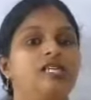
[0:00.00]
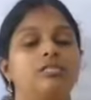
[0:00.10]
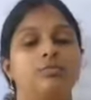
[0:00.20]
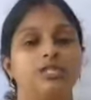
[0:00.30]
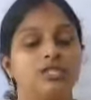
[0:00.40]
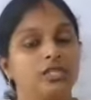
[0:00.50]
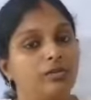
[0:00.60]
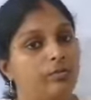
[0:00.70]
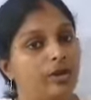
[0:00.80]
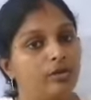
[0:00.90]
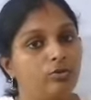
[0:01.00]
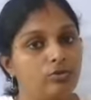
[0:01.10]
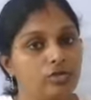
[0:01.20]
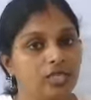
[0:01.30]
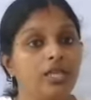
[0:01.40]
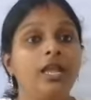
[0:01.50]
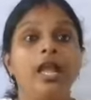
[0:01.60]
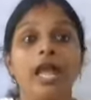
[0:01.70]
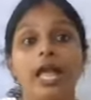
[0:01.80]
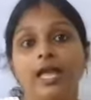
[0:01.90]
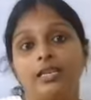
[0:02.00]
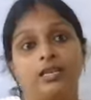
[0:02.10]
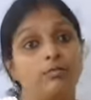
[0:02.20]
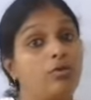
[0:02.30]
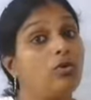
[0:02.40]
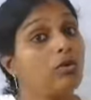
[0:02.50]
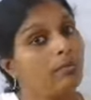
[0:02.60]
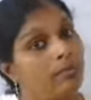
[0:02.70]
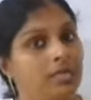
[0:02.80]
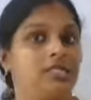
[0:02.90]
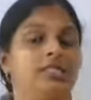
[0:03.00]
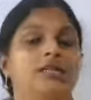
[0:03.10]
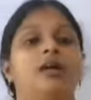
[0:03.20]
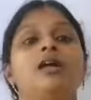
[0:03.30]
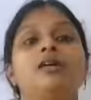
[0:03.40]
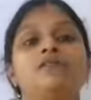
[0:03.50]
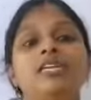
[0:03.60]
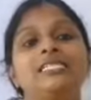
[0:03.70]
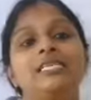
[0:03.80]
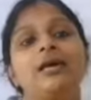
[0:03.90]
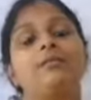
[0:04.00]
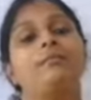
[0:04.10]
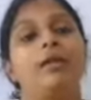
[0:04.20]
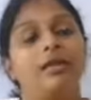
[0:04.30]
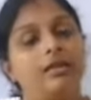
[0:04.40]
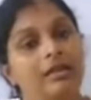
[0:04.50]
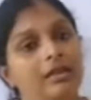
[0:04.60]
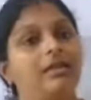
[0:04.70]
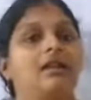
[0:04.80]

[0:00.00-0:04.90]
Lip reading: is measured by using anemometer. Winds are mainly